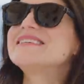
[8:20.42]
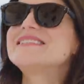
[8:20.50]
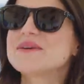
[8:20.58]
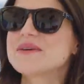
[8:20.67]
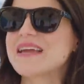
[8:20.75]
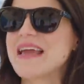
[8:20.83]
is
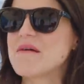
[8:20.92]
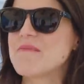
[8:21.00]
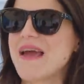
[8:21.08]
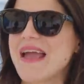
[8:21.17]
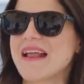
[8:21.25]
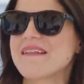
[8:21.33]
there a
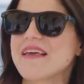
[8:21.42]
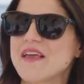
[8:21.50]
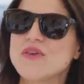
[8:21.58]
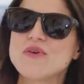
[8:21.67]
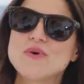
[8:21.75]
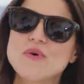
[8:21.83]
campaign that
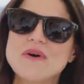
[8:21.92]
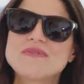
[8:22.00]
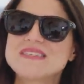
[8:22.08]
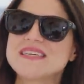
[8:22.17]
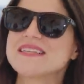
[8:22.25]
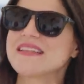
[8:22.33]
you have
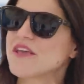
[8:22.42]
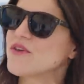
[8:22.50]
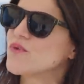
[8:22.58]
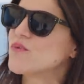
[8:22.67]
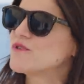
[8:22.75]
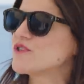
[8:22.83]
seen that
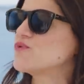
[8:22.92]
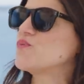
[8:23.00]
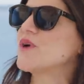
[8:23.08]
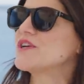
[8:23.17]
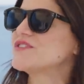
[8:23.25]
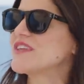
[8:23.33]
you just
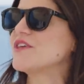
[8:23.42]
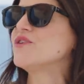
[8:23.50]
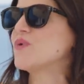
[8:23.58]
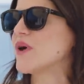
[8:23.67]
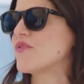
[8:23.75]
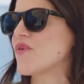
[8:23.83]
wish that
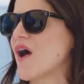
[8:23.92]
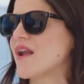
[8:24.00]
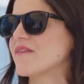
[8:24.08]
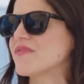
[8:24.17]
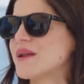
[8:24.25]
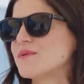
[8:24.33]
you had thought
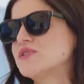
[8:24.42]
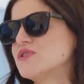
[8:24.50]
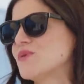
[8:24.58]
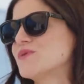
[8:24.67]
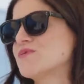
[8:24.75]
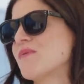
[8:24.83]
of, that it was
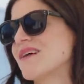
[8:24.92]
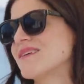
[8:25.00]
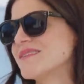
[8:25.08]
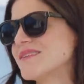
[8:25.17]
so smart?